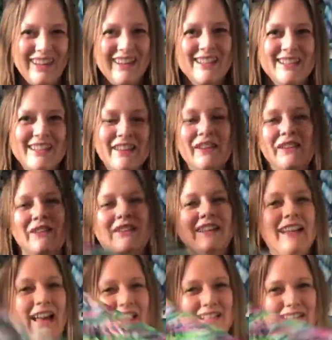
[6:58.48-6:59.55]
So
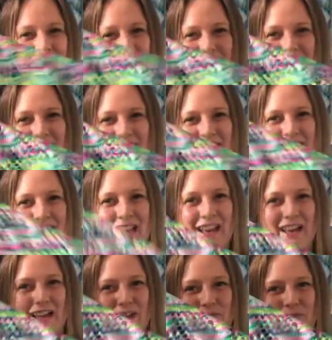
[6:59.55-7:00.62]
yeah, so this is
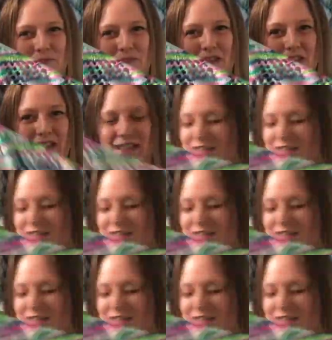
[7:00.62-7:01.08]
the